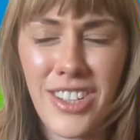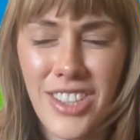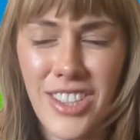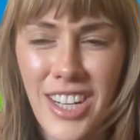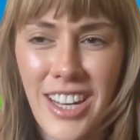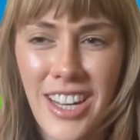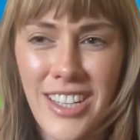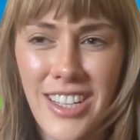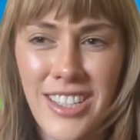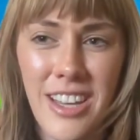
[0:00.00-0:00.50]

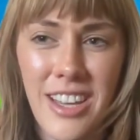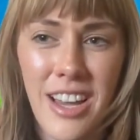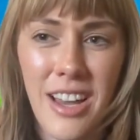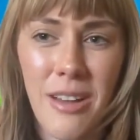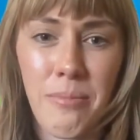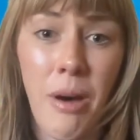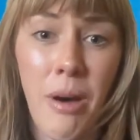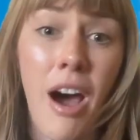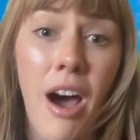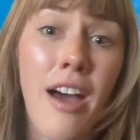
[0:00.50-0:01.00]
She's
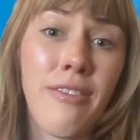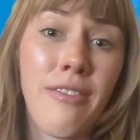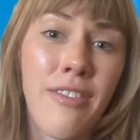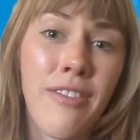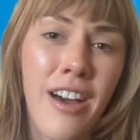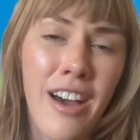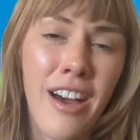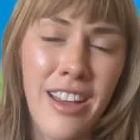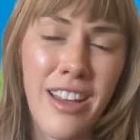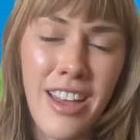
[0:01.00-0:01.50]
the
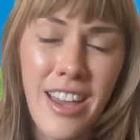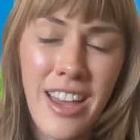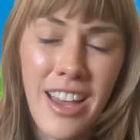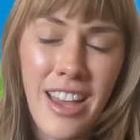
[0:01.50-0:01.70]
PIEFA